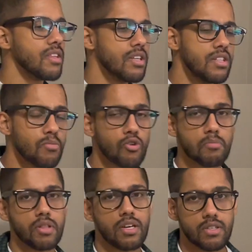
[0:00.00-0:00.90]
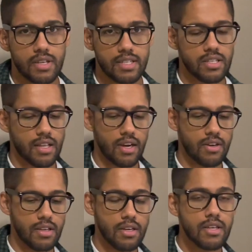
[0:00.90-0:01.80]
And the more blood you get to the
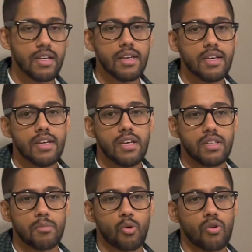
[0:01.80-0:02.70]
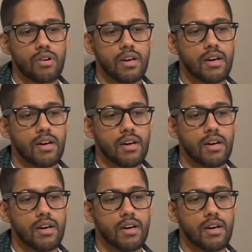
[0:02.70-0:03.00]
area, the more